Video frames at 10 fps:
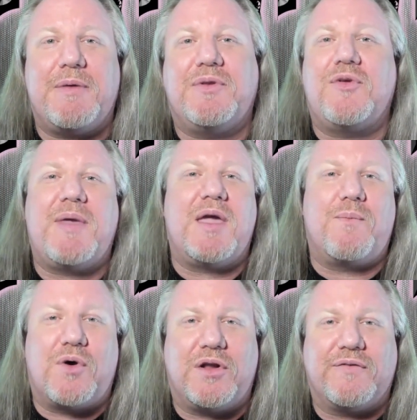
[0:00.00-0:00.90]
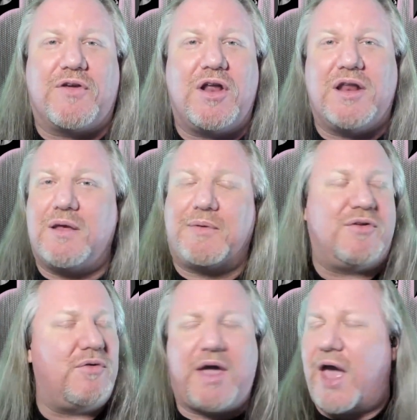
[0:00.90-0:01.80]
It will do me a world of good, and it will
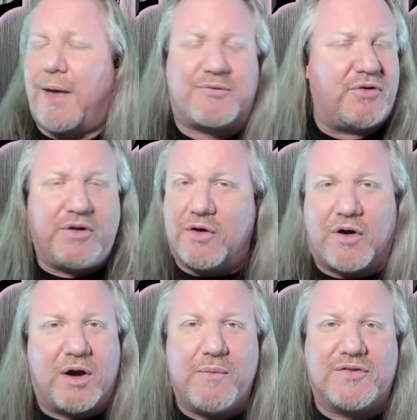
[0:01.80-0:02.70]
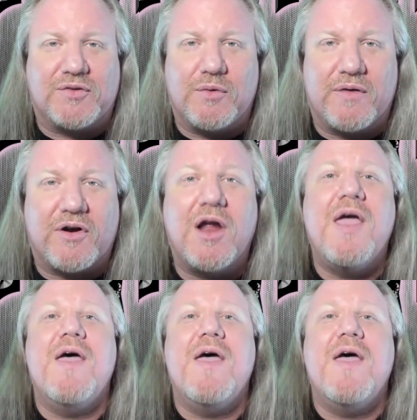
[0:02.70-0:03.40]
do you absolutely no harm whatsoever.